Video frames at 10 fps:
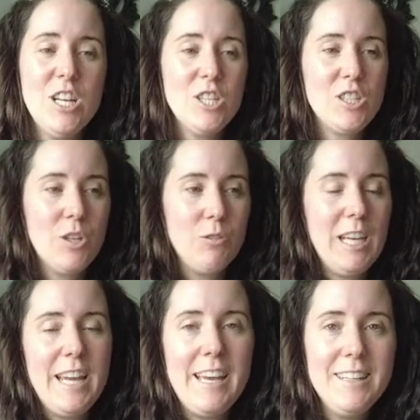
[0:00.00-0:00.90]
So
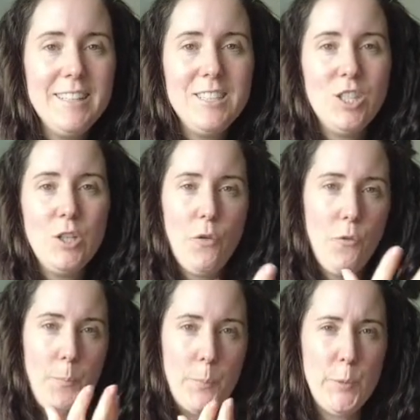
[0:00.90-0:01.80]
the energy of
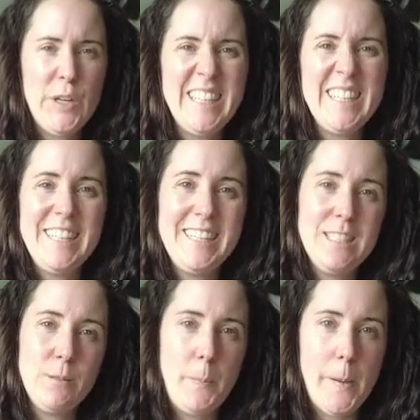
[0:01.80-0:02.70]
bringing
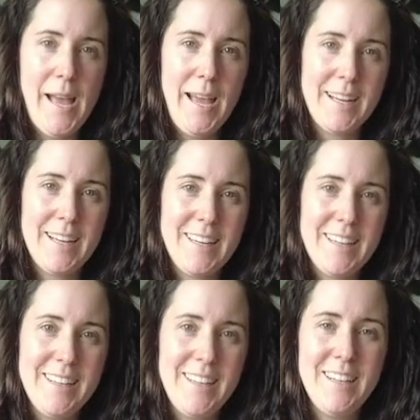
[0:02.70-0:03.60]
it back
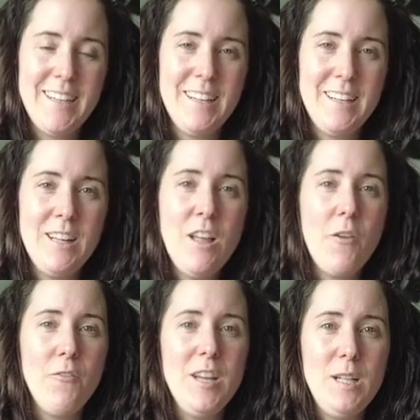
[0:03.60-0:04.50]

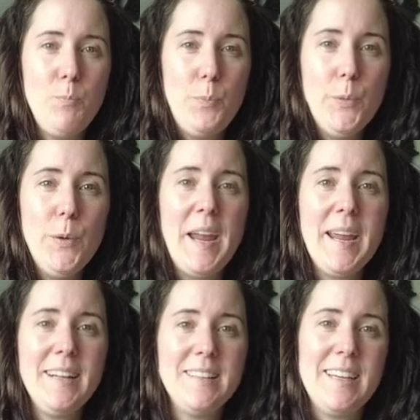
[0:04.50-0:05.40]
will
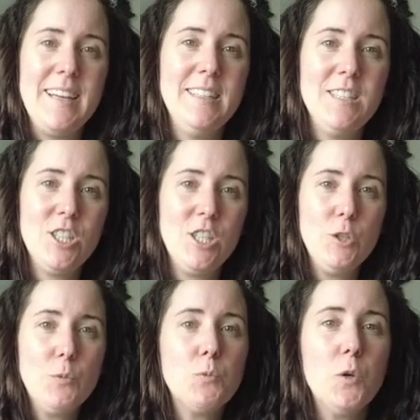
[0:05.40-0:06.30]
bring the energy
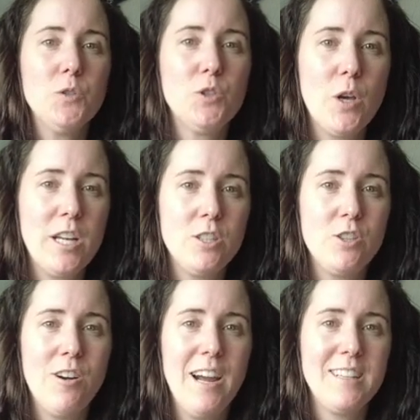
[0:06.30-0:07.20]
you want to
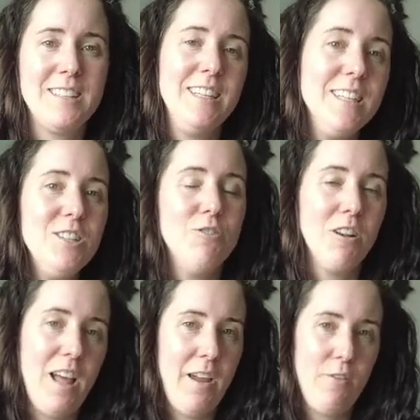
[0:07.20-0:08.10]
attract in your
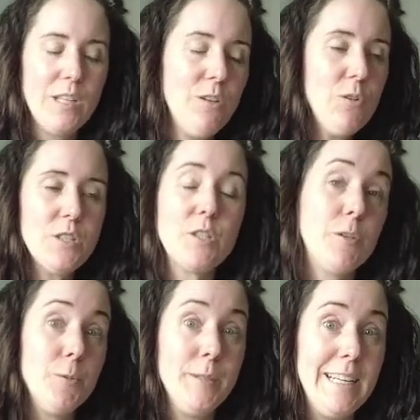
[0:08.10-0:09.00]
life. Also a
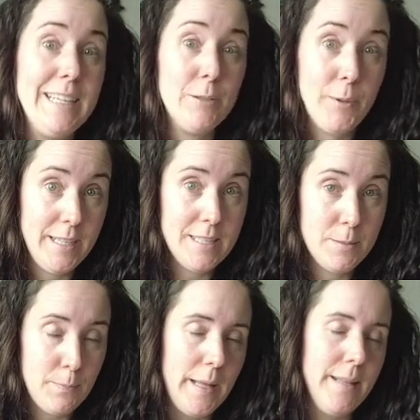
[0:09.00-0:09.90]
really great
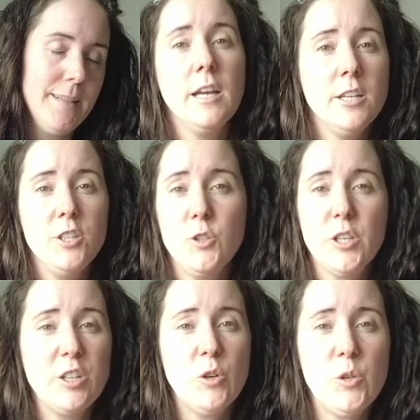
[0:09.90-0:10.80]
spell. You
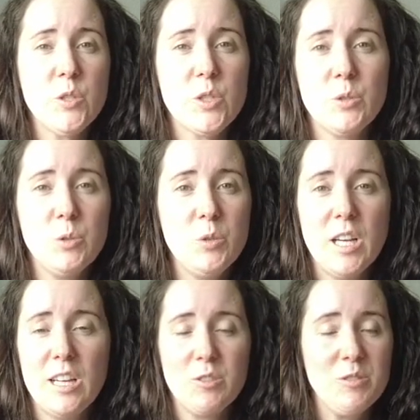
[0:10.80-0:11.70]
can also do
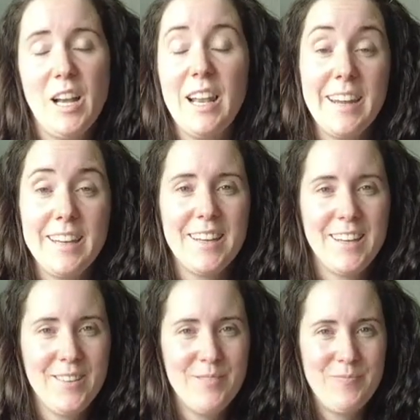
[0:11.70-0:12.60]
that on a
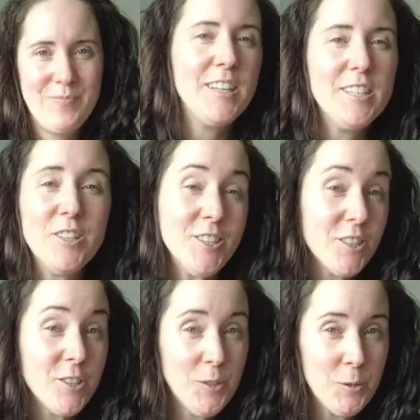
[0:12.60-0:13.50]
lake. Another
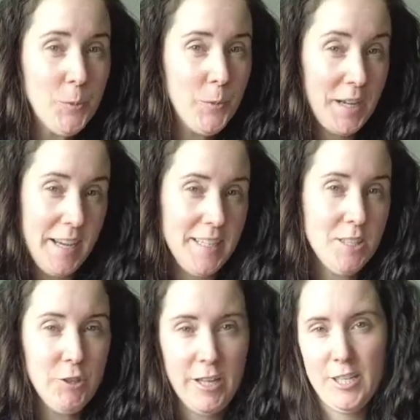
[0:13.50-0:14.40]
cool way
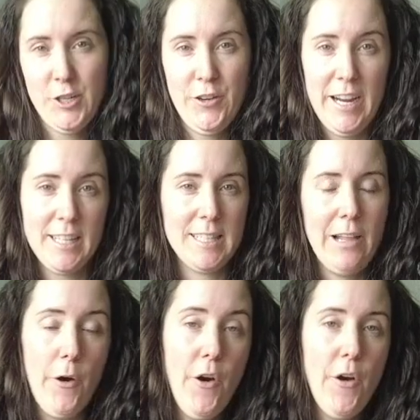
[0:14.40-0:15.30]
to attract
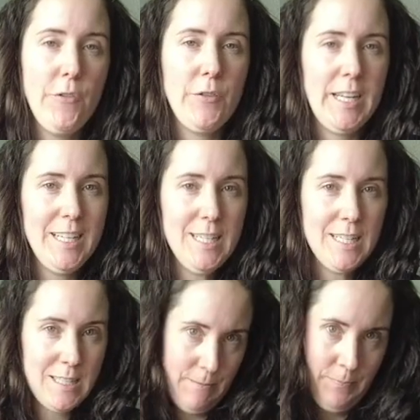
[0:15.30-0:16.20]
love
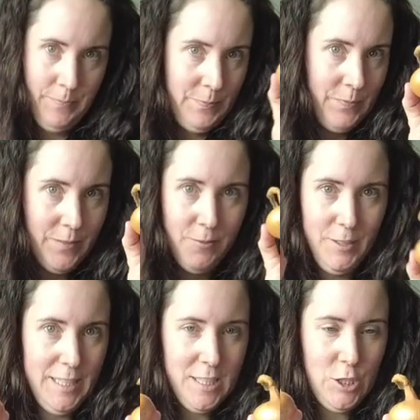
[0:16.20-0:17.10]
is
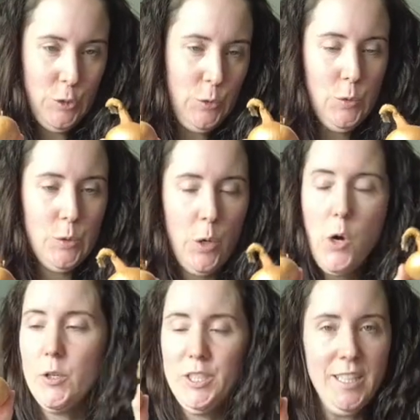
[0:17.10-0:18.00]
with 2
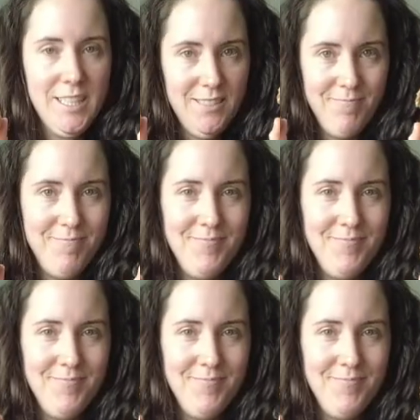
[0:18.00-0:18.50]
onions.